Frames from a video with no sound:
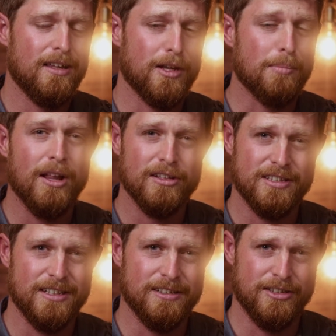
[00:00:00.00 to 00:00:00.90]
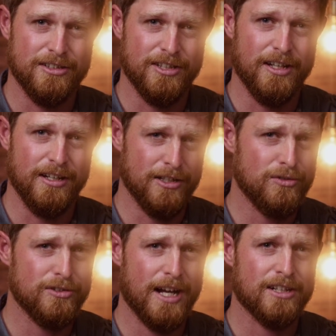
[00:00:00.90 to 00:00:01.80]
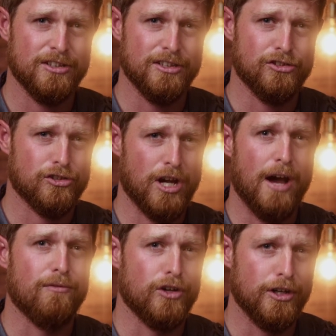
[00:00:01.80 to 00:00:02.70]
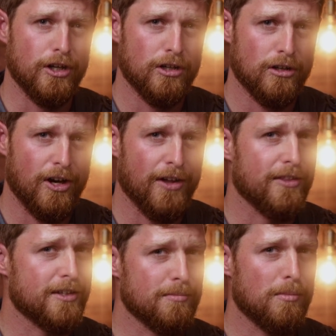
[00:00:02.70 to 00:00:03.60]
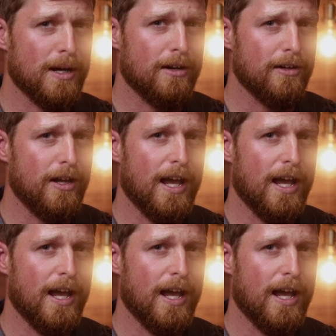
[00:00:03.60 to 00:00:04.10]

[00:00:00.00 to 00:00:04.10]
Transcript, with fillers: their policy is, is that Israel's actually sovereign on the Temple Mount,